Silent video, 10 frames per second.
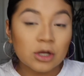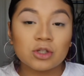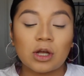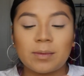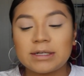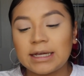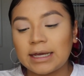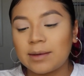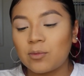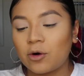So I'm gonna take
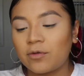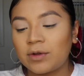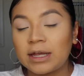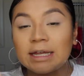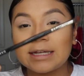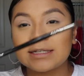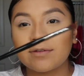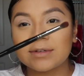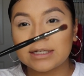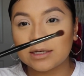a Morphe
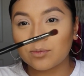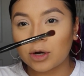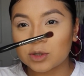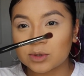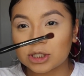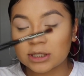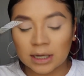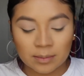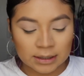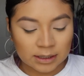E17 brush, which is just
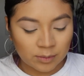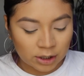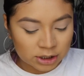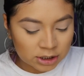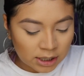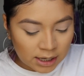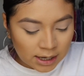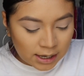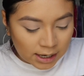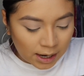like a blending brush,
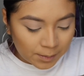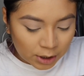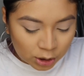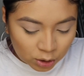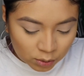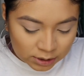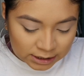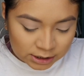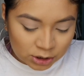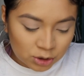and I'm gonna go
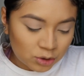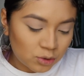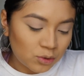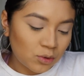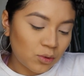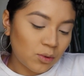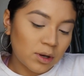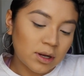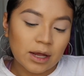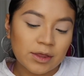into,
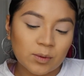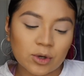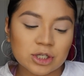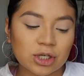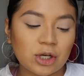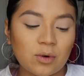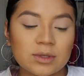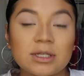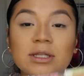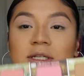I think we're just gonna go
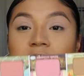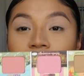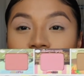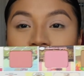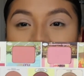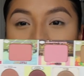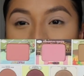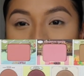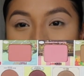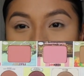into this
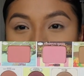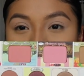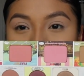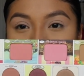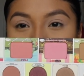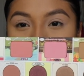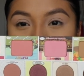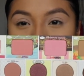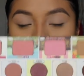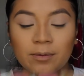shade right
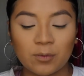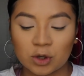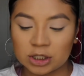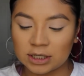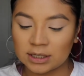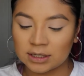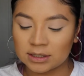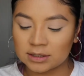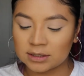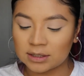here, which
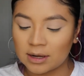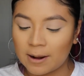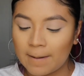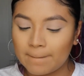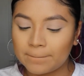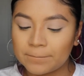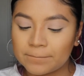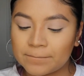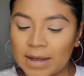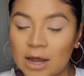is
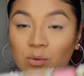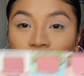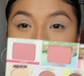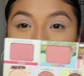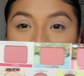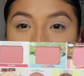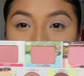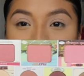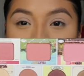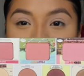Matte
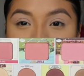Russo.